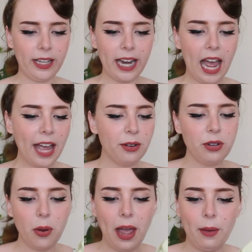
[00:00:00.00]
like I
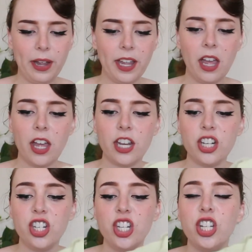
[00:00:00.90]
don't know how I
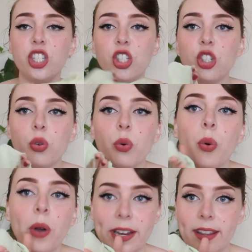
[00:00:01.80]

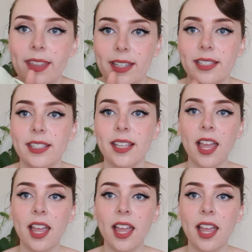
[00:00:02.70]
destroyed this.